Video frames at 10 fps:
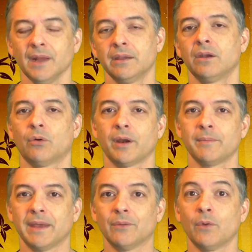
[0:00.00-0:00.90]
you know what I
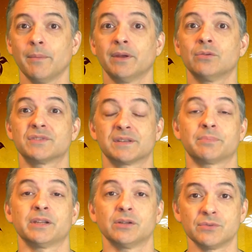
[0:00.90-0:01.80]
mean, women who
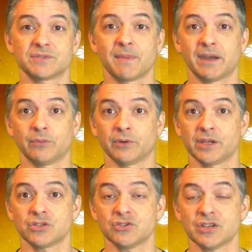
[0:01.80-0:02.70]
simply use men in
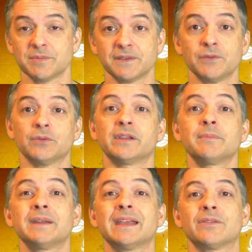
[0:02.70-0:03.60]
relationships. If you
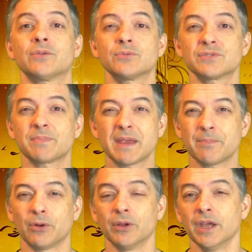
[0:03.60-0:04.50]
eliminate those
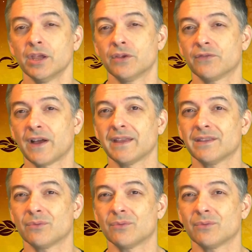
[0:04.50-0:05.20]
people, you find that